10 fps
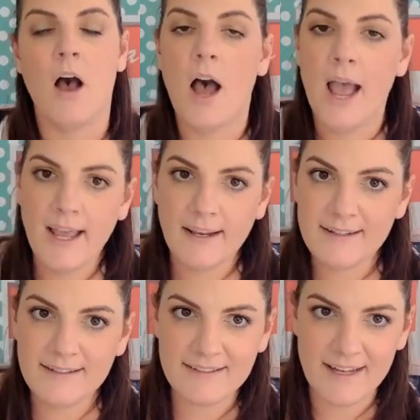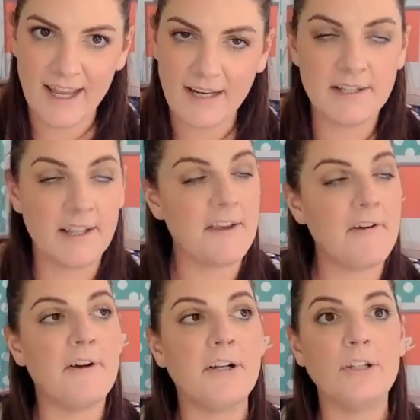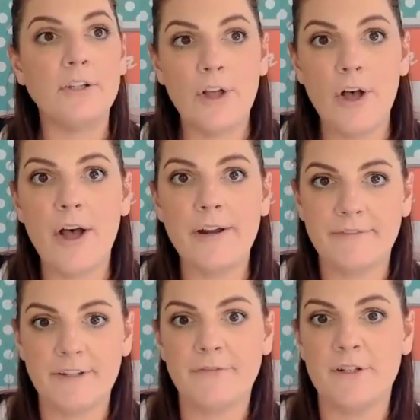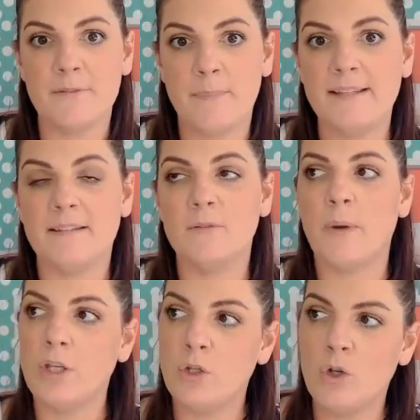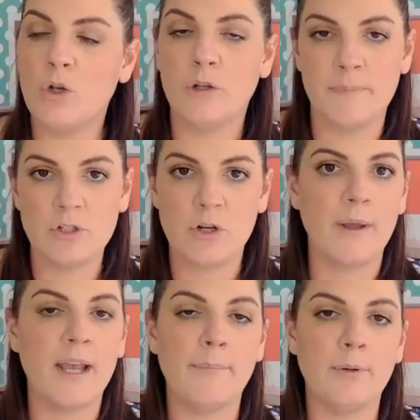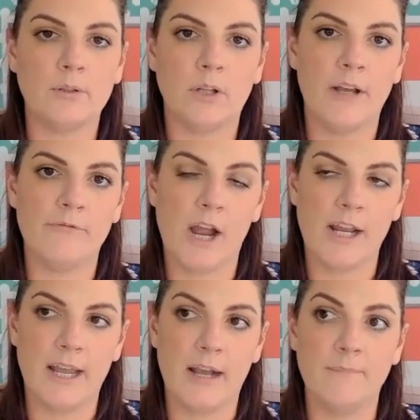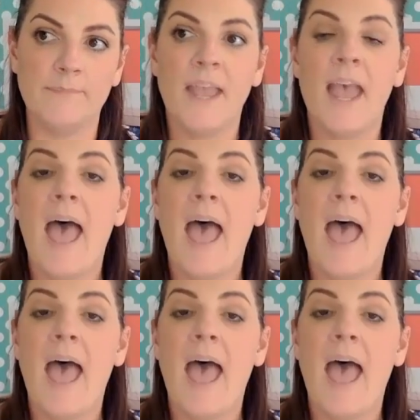I understand that there are a lot of different spaces where you could be showing up online right now.